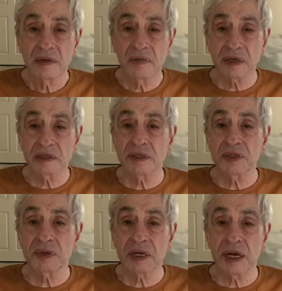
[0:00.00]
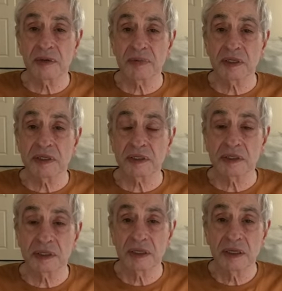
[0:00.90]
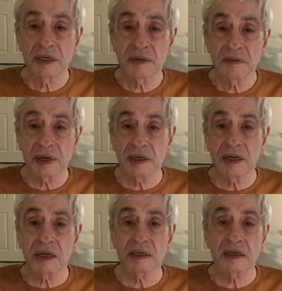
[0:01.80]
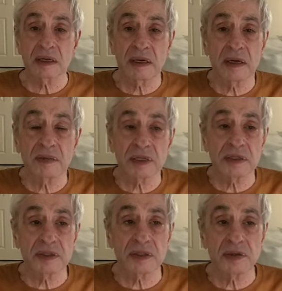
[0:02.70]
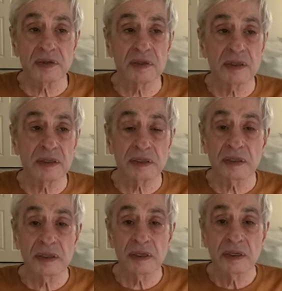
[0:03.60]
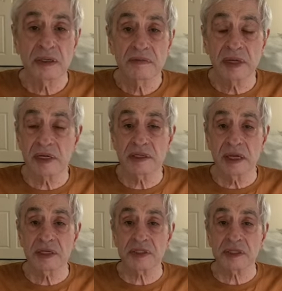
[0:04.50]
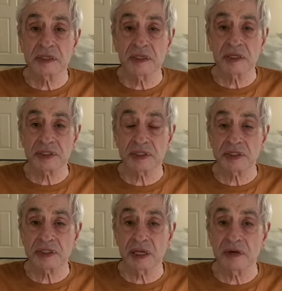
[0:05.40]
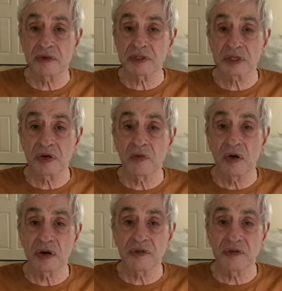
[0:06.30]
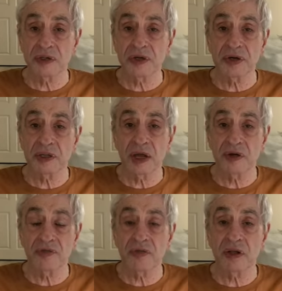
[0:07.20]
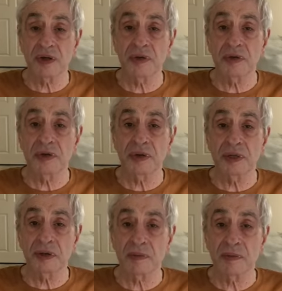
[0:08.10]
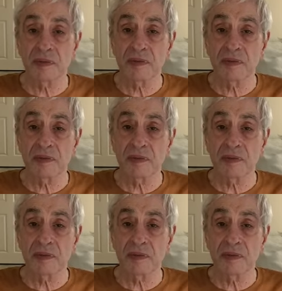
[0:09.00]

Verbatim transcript: what did you accomplish by not coming to meditation classes that were so wonderful in your life while you were doing them